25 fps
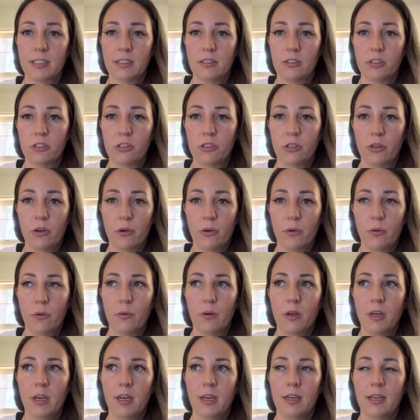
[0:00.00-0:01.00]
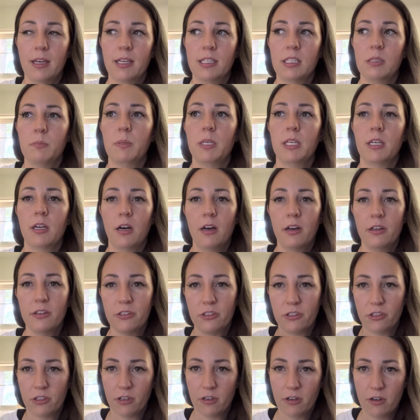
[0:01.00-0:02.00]
And so it's
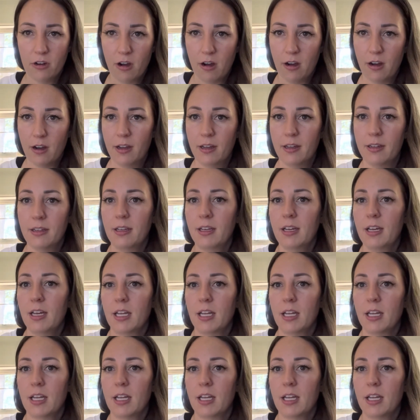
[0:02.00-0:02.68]
because you're not